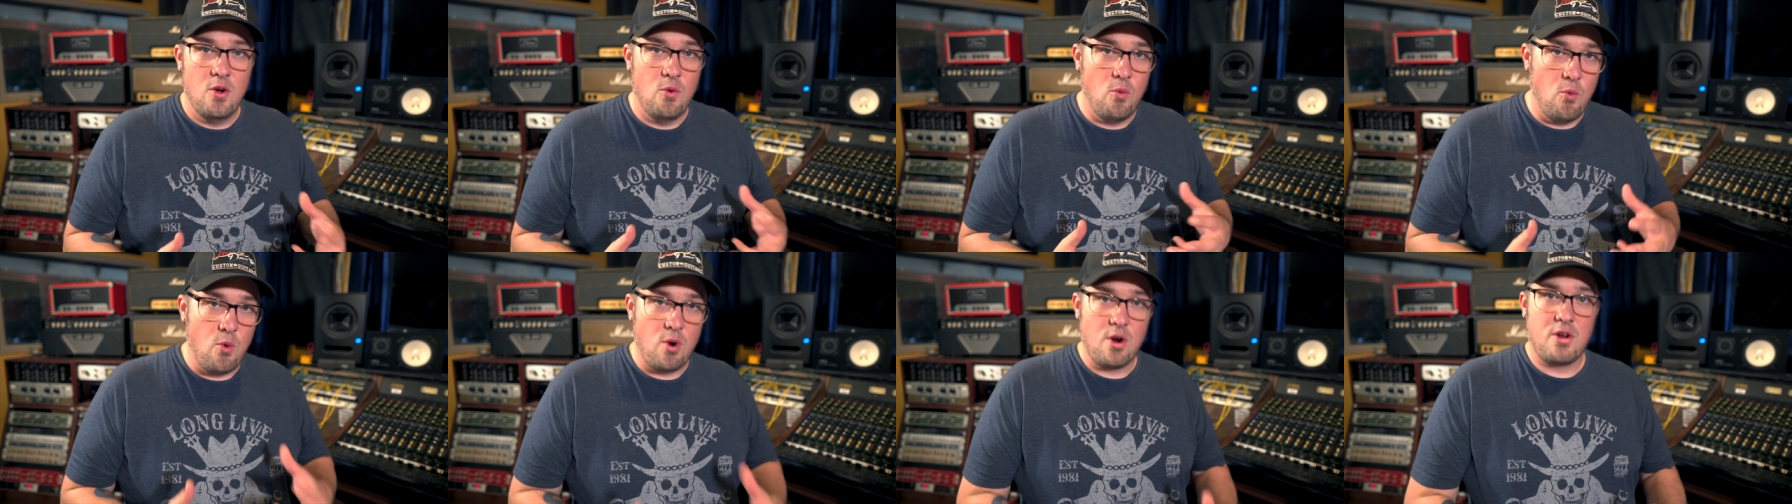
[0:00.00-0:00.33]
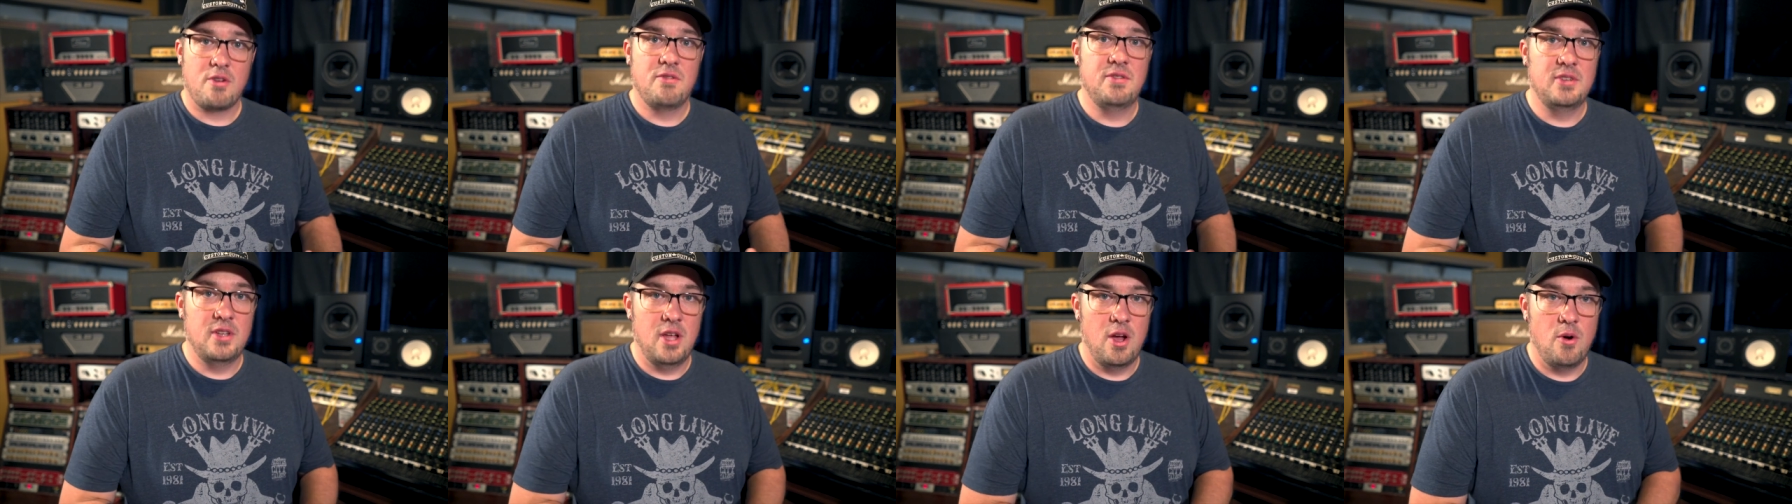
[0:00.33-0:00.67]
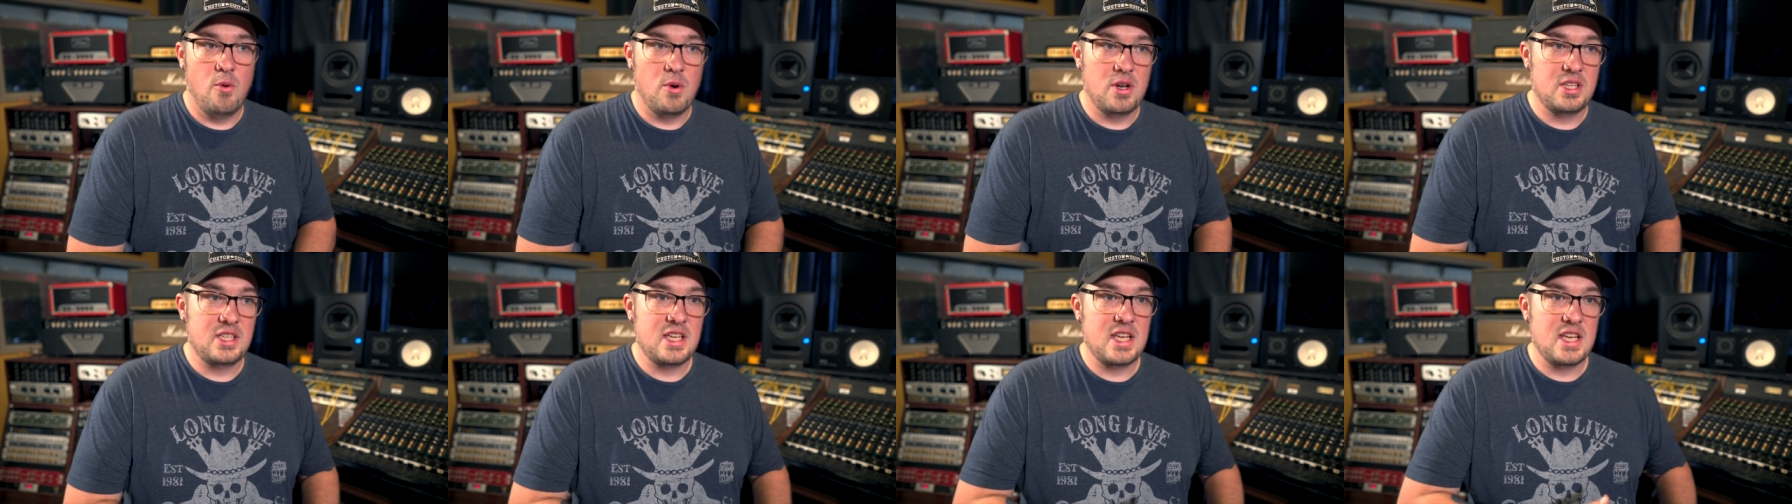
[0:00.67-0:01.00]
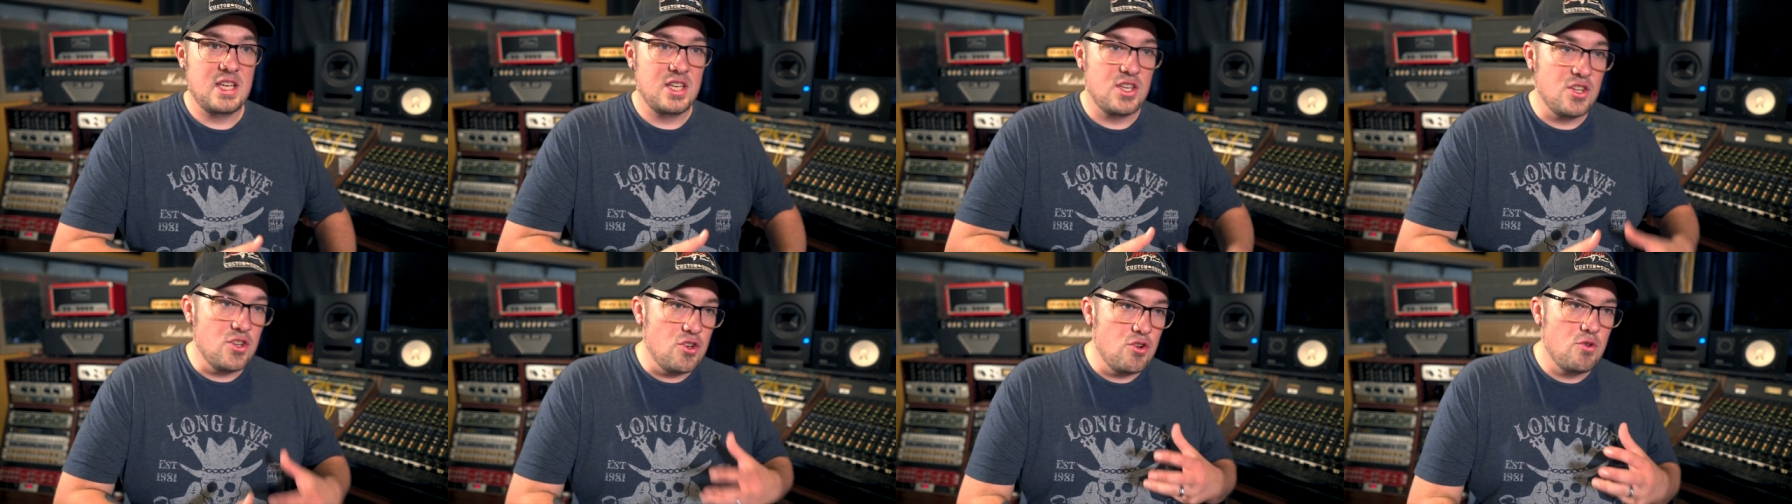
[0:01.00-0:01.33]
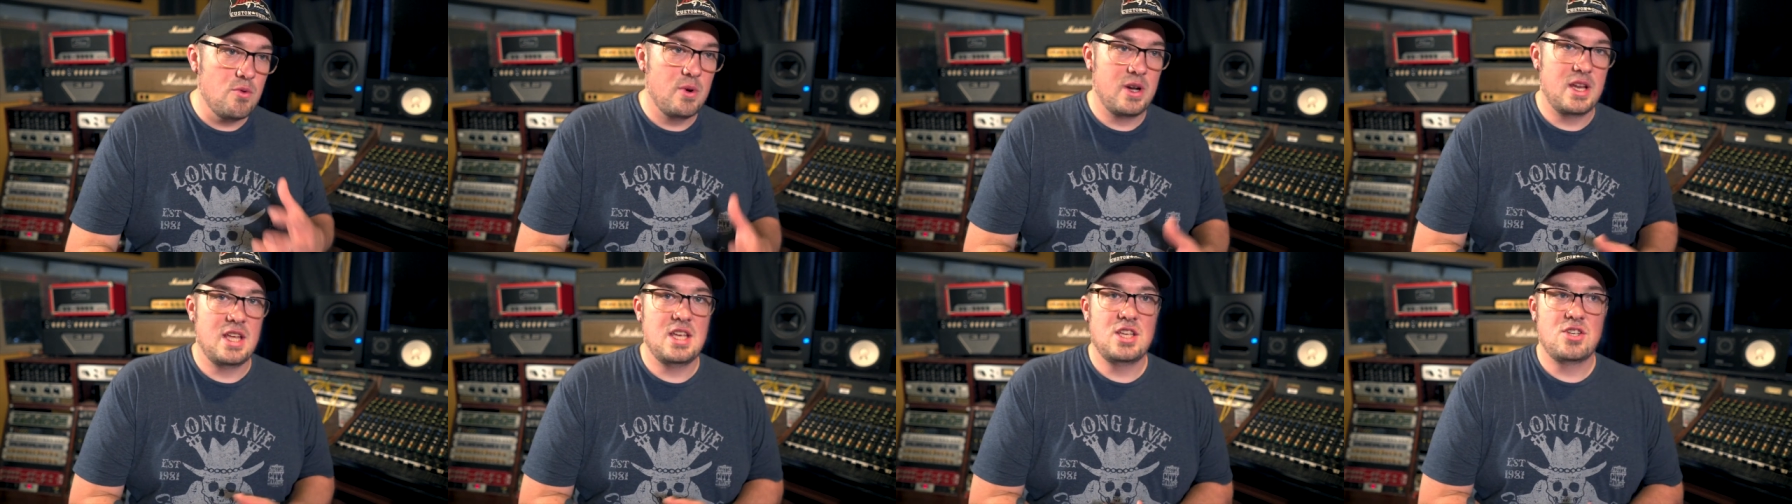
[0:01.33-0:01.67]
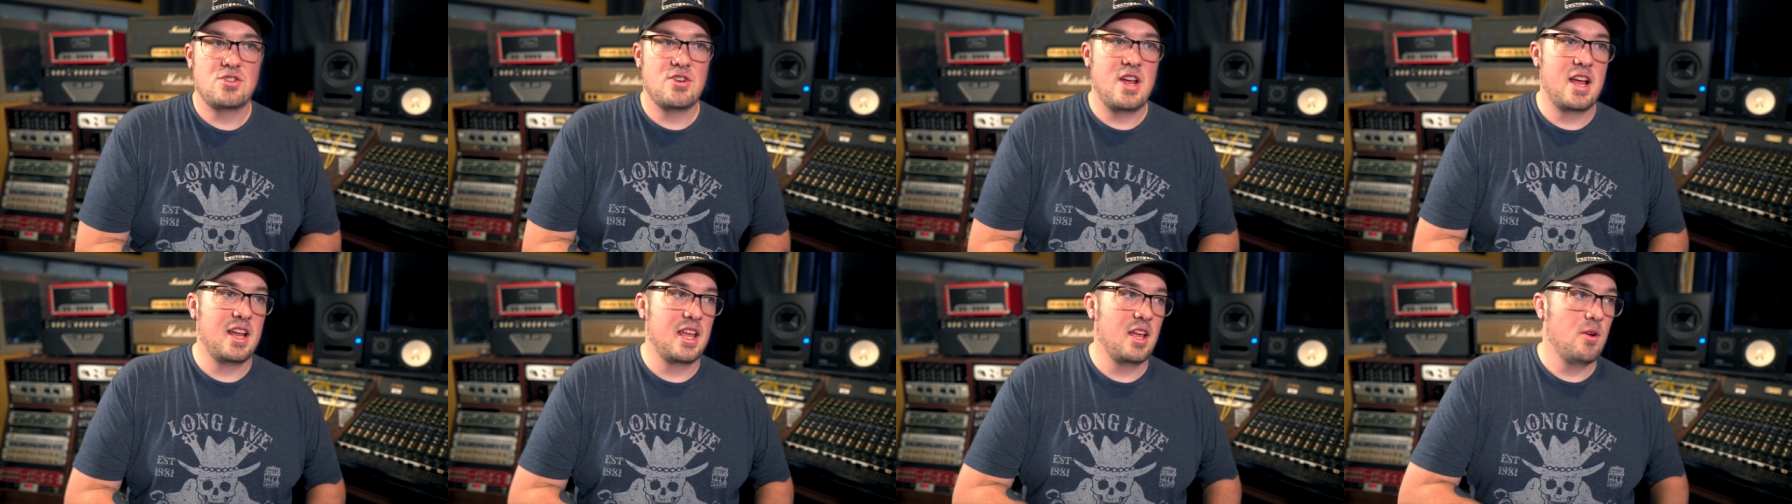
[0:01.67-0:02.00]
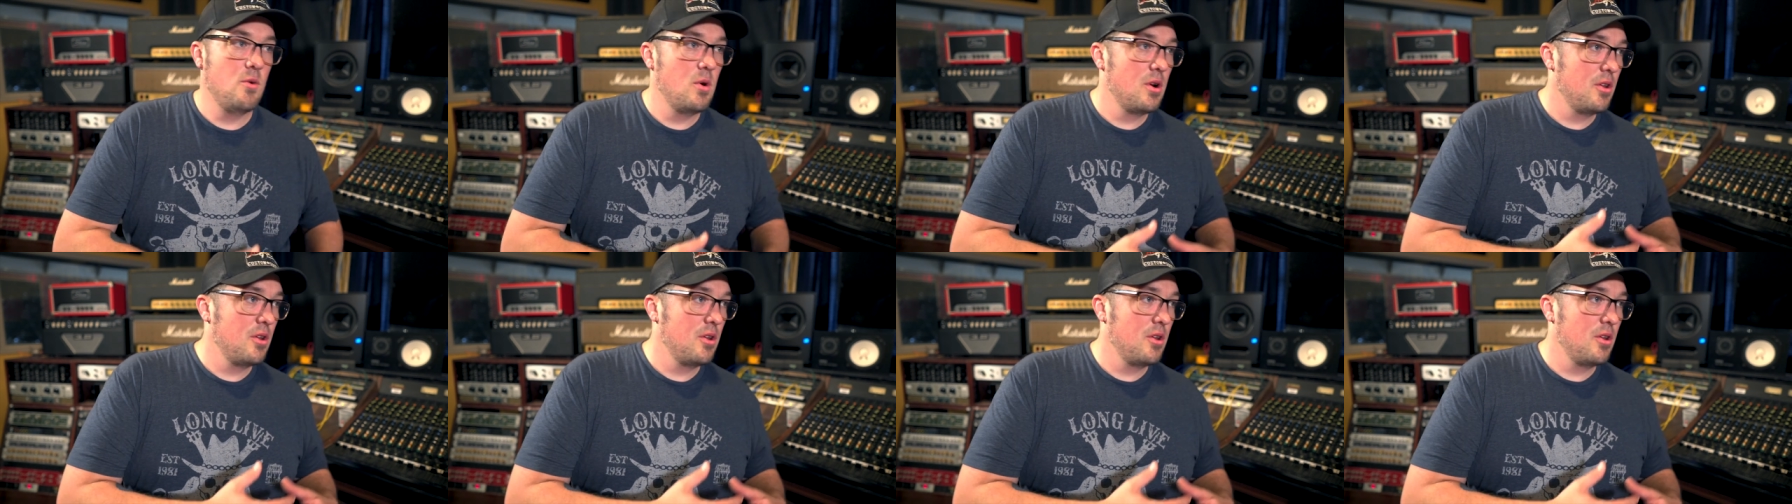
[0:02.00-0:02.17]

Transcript: workflow what does he do when he's tracking